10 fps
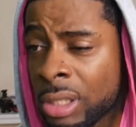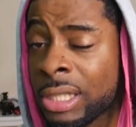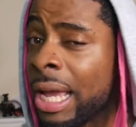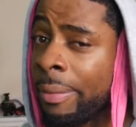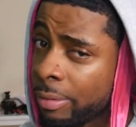This
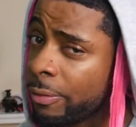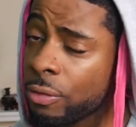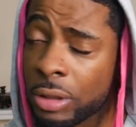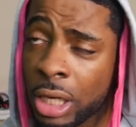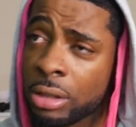has happened a
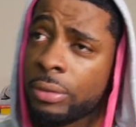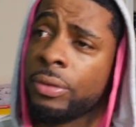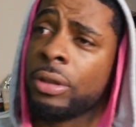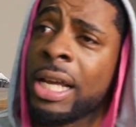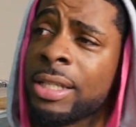few times
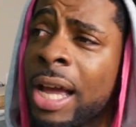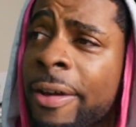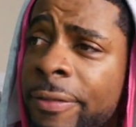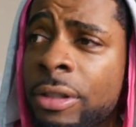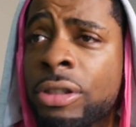before. That's how I
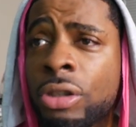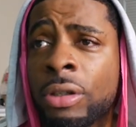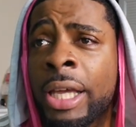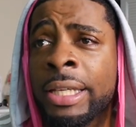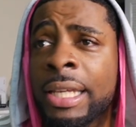feel, as though
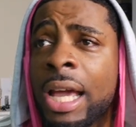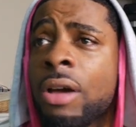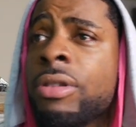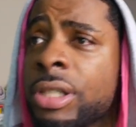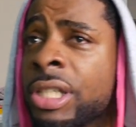like
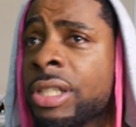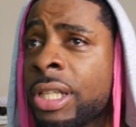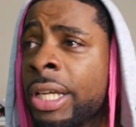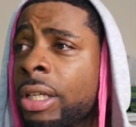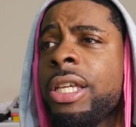now it's
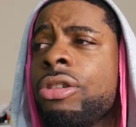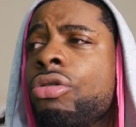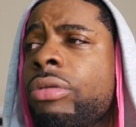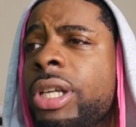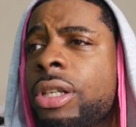like he
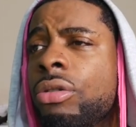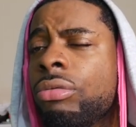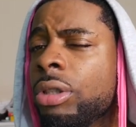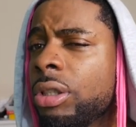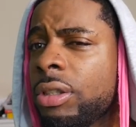know what he
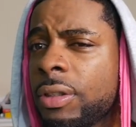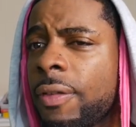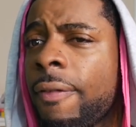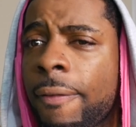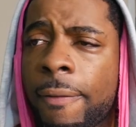doing.
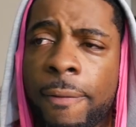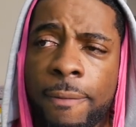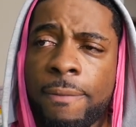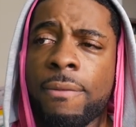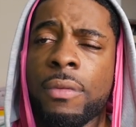
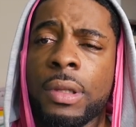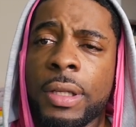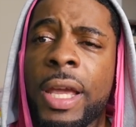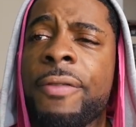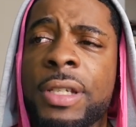
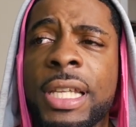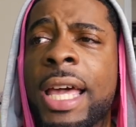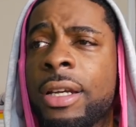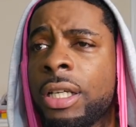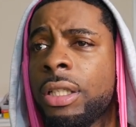Every
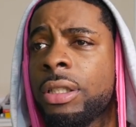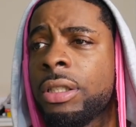Saturday